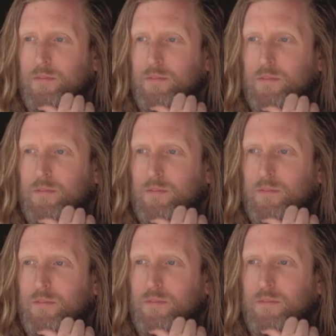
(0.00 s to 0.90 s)

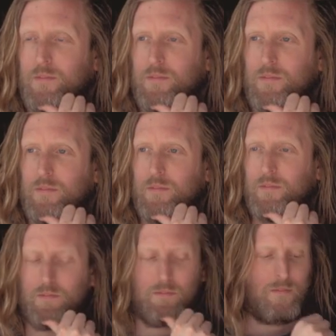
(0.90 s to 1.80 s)

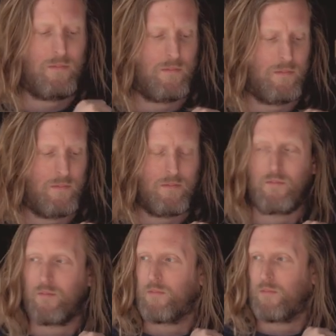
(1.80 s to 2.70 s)

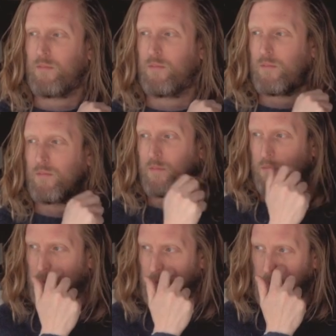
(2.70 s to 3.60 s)

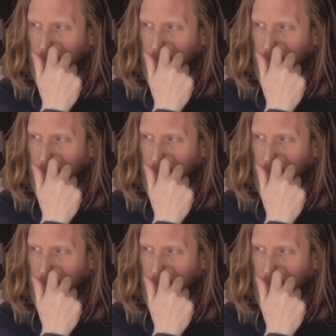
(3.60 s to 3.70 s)
[no speech]